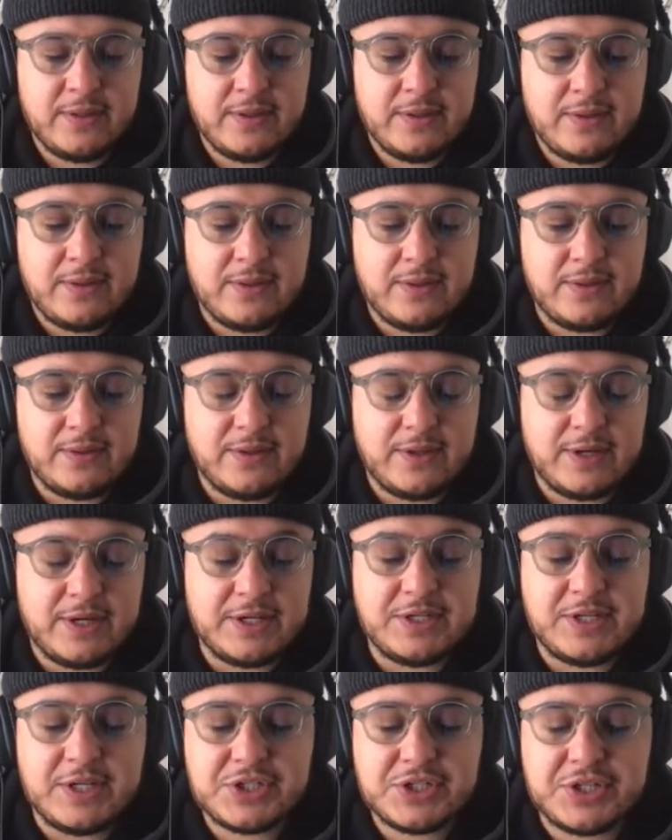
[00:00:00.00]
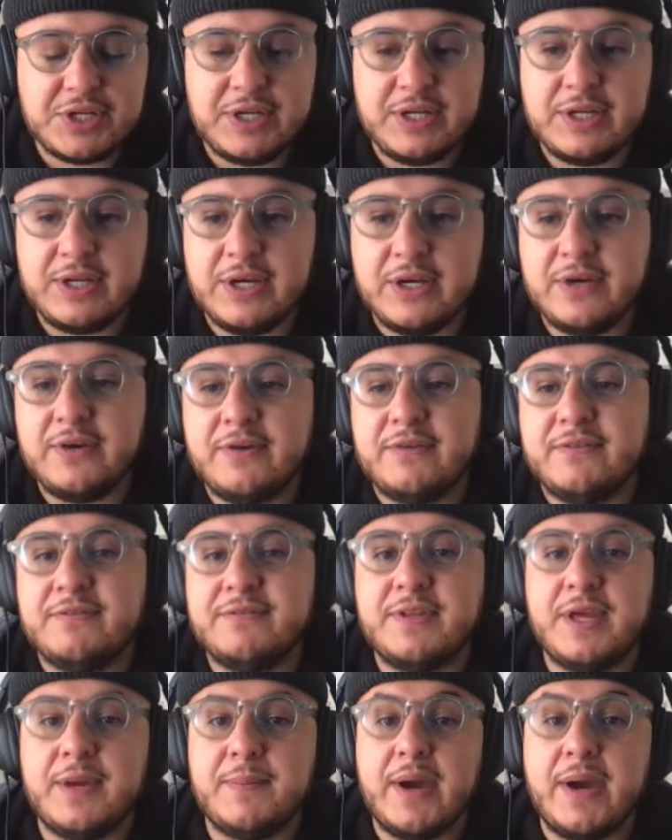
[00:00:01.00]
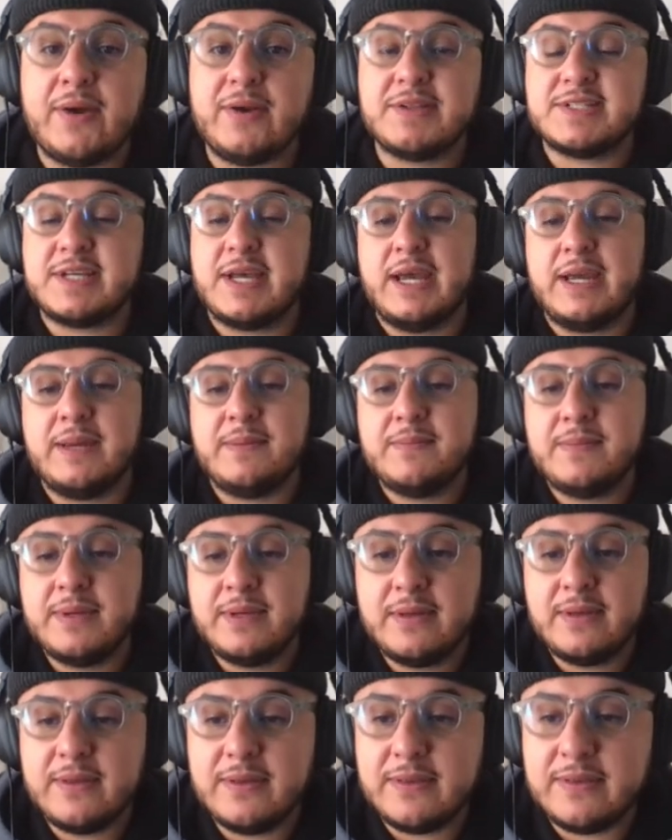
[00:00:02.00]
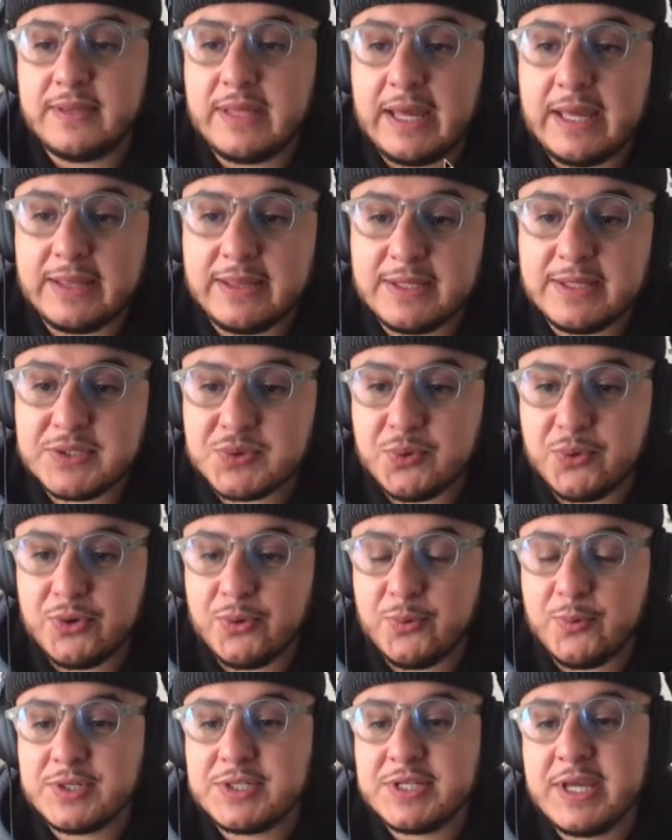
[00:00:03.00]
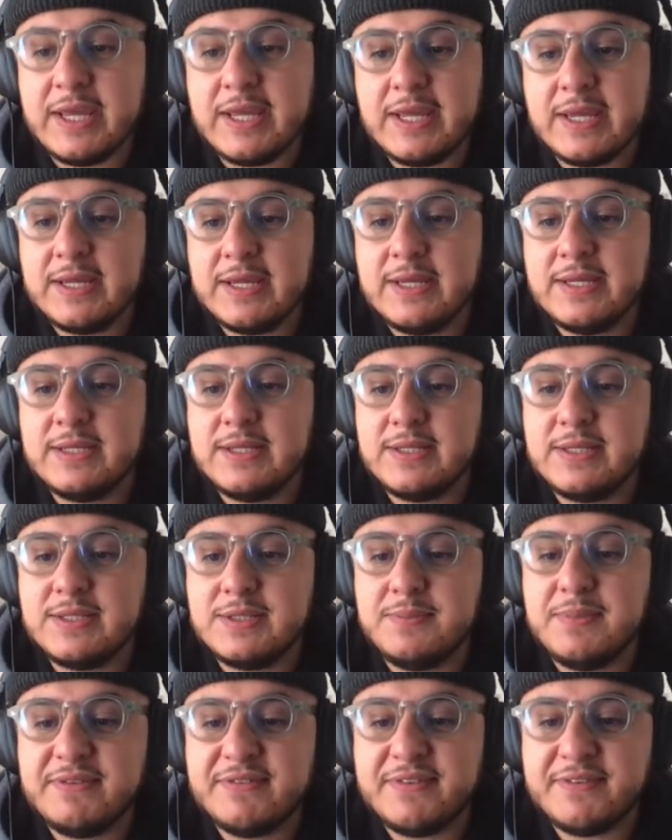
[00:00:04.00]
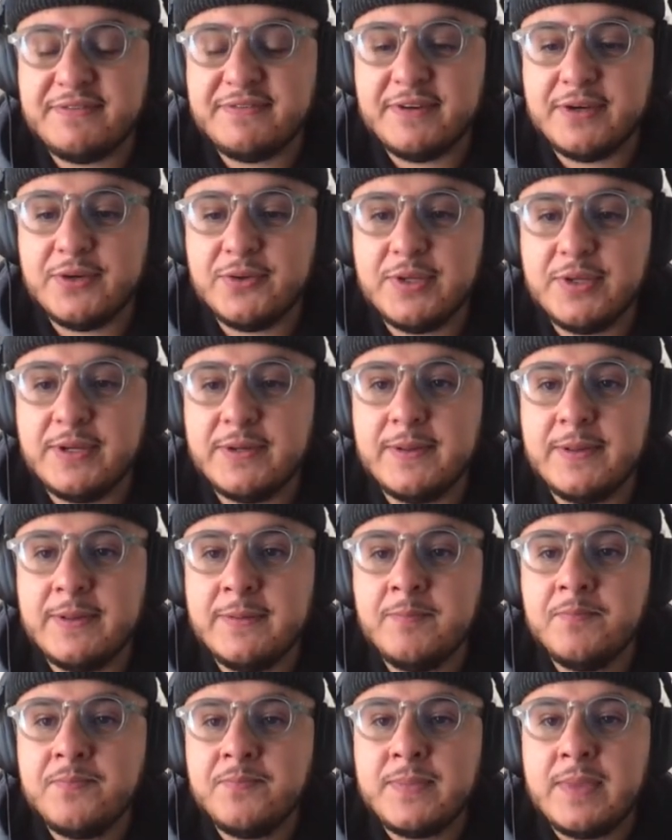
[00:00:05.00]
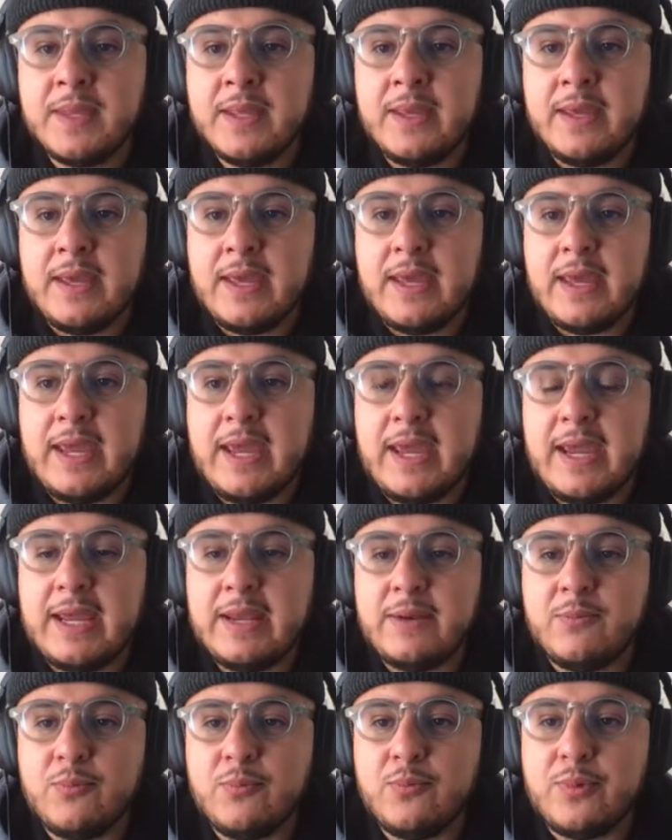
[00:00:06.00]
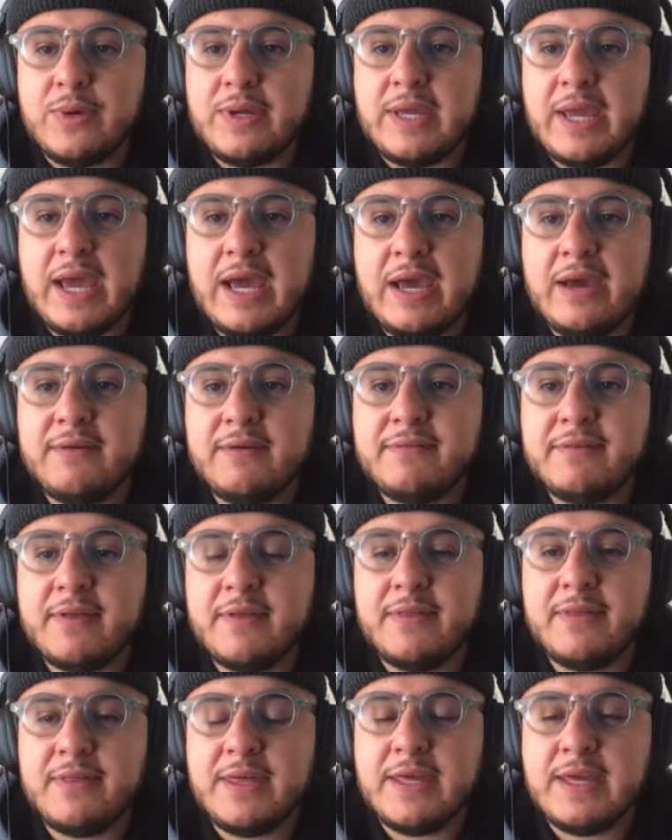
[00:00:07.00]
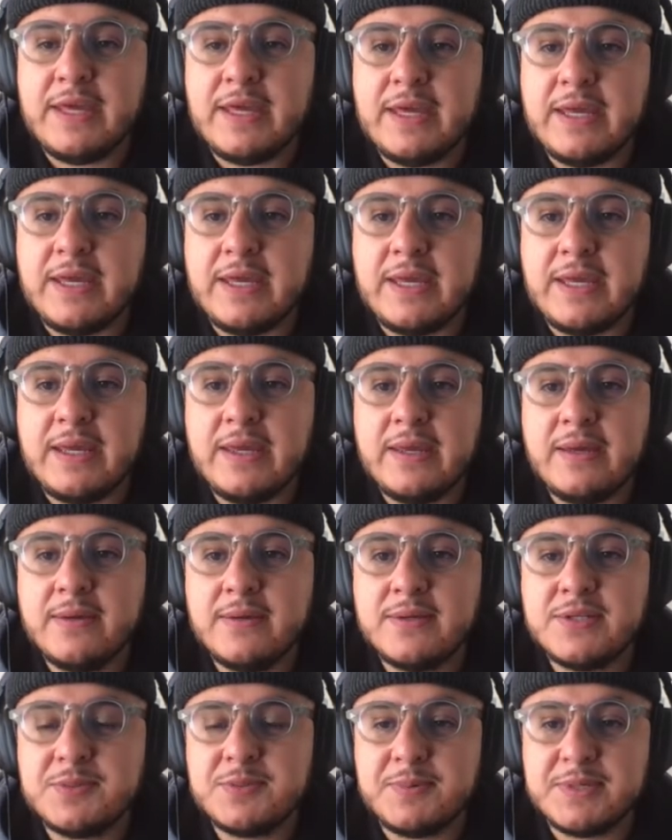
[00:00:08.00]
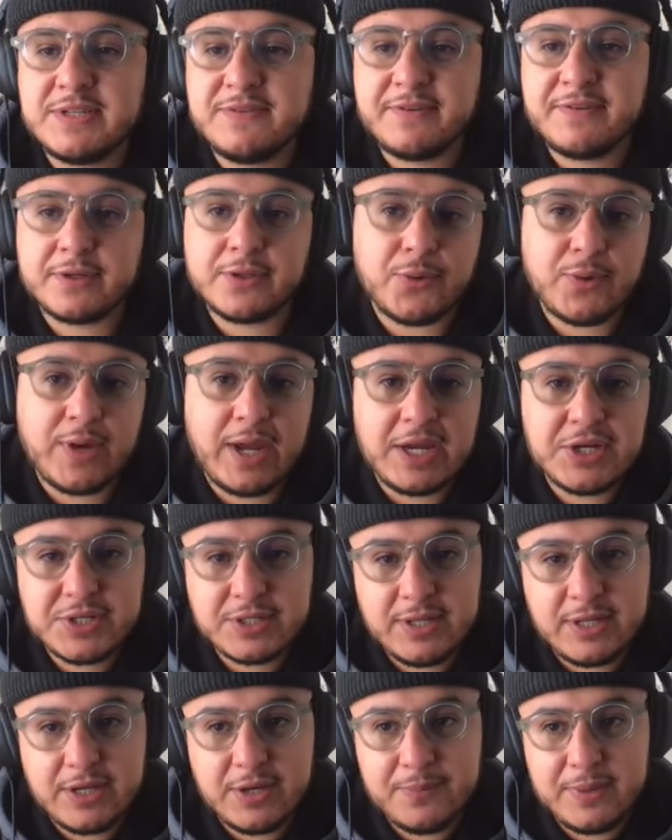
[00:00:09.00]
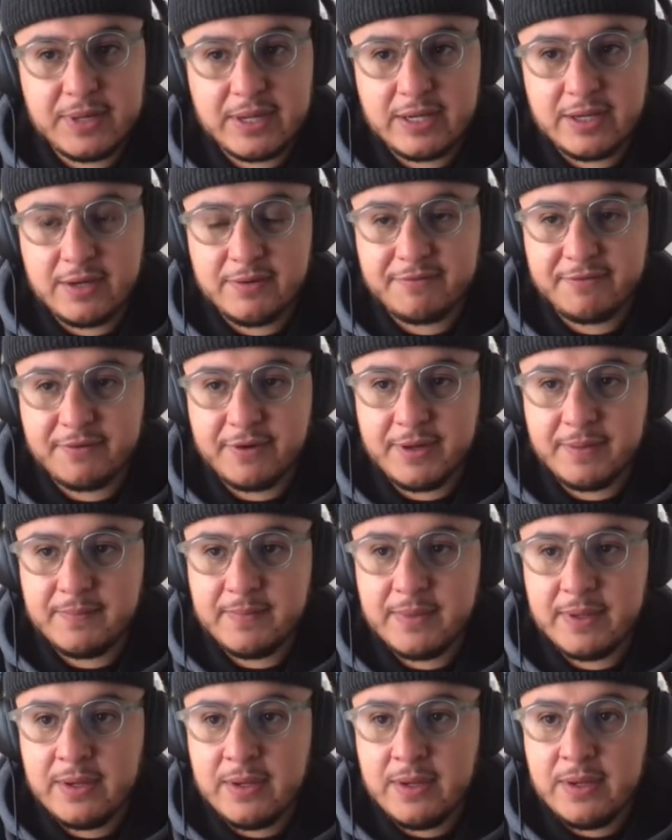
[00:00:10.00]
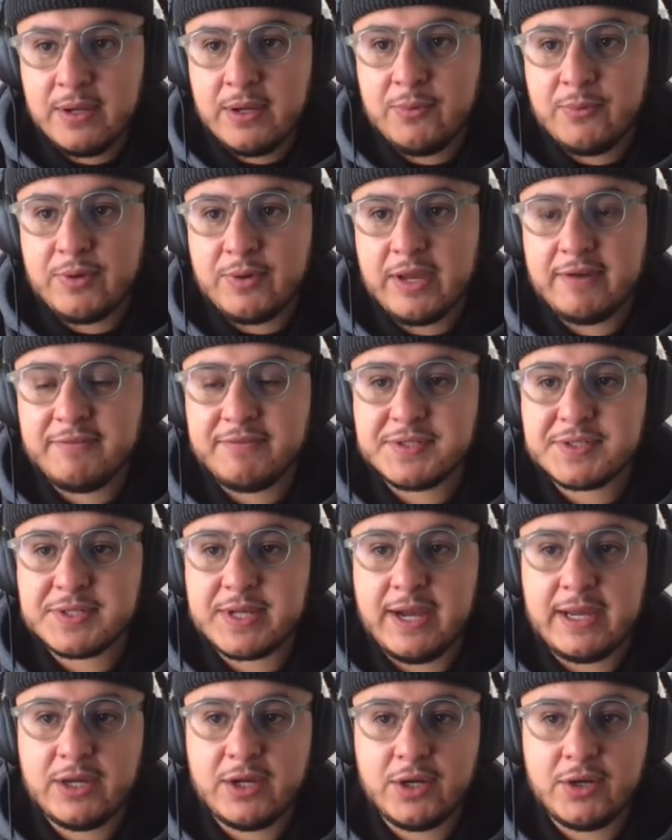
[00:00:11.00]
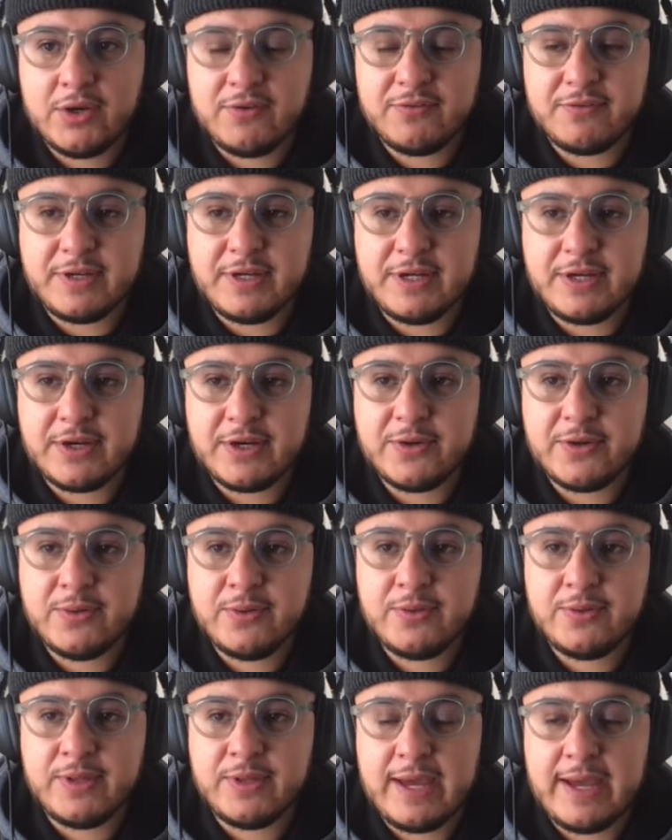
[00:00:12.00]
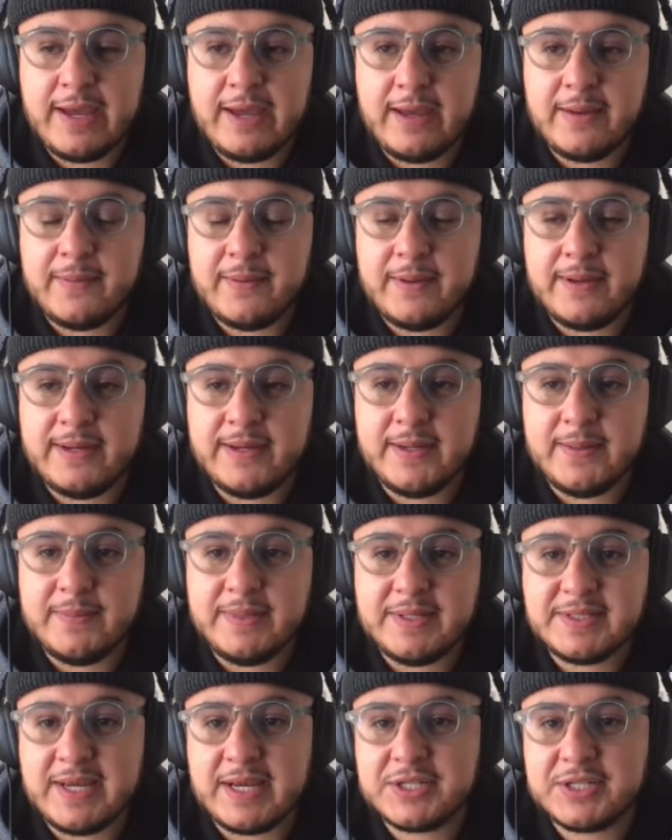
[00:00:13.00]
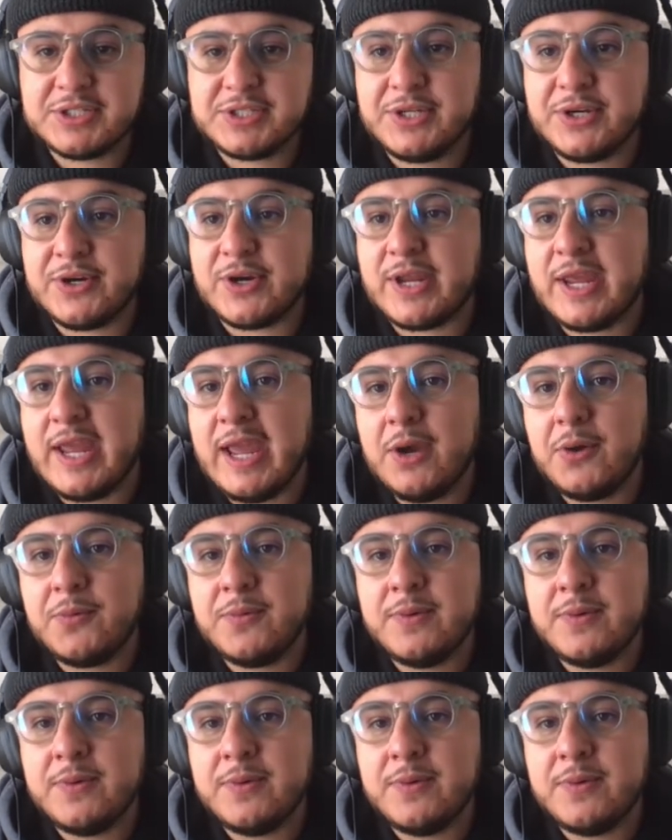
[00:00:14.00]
addition of the amount of time that this order would take to be fulfilled. And we have the specific location that you're picking up from. We have this icon over here that is actually your account.